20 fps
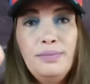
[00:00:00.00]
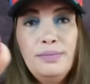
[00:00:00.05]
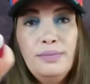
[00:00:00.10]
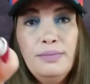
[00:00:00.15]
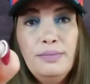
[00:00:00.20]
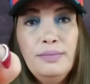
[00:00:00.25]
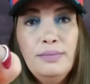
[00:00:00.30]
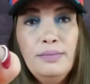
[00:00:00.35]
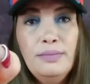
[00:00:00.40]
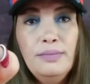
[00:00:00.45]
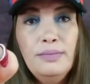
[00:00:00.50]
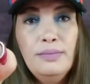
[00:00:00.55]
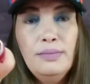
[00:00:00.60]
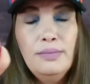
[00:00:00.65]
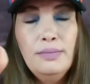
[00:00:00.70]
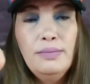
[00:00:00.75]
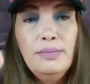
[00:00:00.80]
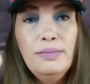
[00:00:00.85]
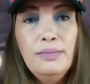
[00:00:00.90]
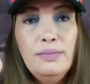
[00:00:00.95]

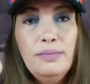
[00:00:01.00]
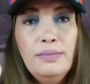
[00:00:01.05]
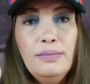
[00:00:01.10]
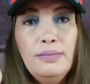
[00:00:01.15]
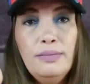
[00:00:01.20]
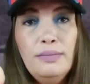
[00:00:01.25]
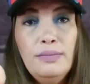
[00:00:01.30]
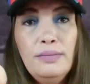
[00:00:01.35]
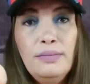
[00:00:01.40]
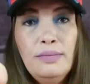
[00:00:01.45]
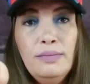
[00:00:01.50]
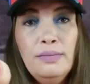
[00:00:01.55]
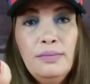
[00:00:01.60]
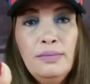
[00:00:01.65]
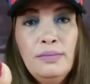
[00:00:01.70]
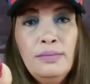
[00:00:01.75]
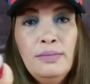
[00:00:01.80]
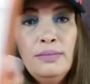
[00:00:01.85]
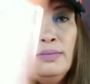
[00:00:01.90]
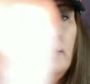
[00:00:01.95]

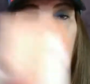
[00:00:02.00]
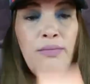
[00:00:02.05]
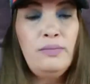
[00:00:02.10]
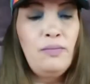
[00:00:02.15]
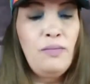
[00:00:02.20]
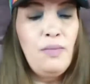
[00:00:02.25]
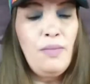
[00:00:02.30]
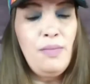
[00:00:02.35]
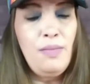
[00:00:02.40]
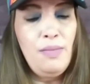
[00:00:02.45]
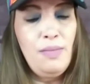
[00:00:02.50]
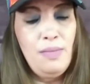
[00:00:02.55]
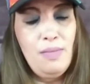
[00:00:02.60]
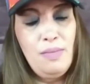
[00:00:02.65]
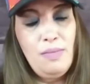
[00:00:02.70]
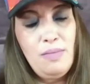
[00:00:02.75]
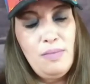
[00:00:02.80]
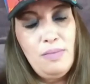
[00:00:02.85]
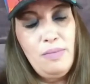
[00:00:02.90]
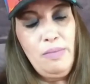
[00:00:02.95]

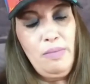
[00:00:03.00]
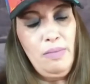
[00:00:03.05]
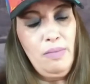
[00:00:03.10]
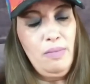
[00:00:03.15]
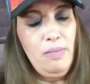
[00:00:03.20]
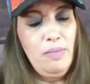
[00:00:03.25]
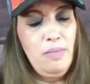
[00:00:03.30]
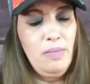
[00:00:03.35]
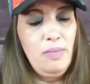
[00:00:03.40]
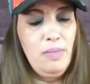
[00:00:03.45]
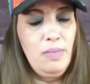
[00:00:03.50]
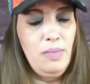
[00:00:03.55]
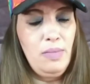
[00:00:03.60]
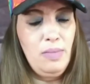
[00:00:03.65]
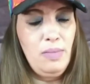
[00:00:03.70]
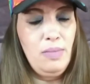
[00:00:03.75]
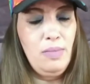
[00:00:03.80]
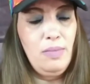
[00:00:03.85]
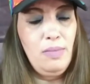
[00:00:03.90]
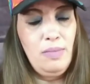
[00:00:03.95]

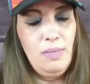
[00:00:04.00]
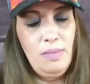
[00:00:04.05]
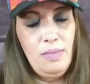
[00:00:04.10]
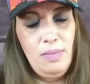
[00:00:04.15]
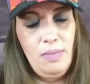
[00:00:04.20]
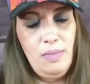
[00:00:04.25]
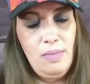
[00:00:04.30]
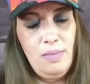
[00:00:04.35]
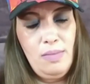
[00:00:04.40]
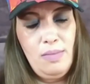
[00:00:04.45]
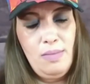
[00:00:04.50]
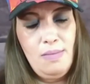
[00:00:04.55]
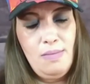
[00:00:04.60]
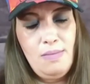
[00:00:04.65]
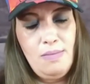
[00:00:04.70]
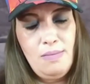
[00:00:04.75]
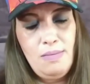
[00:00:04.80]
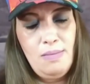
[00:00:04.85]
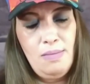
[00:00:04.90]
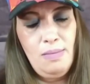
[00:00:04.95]

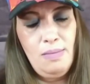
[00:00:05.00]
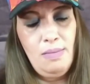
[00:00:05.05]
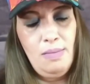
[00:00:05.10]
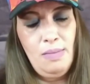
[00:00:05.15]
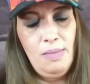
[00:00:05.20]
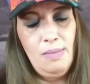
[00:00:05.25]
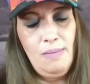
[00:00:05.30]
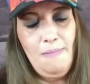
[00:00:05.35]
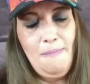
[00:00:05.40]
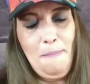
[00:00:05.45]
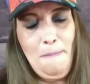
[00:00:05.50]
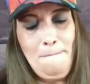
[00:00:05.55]
Nobody speaks.